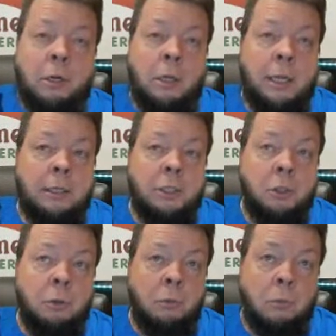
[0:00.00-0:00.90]
glands
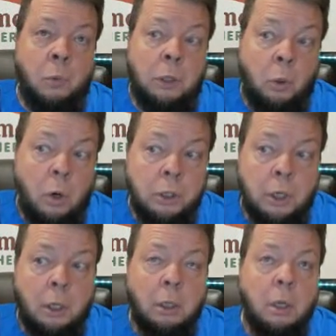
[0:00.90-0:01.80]
do with the
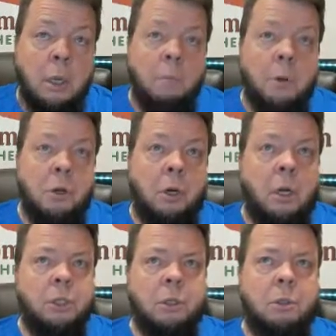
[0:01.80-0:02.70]
cortisol, but you can
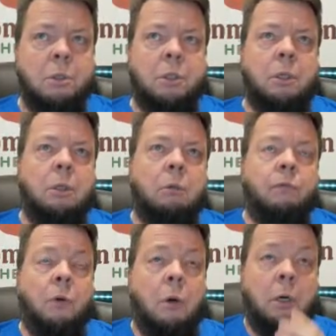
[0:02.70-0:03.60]
also use it
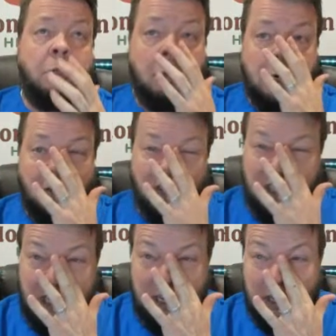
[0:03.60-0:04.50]
for adrenal
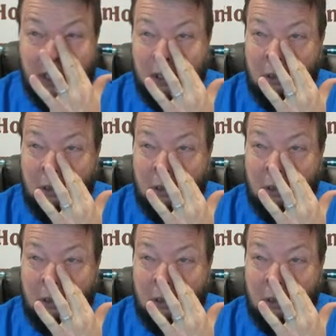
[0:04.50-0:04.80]
fatigue.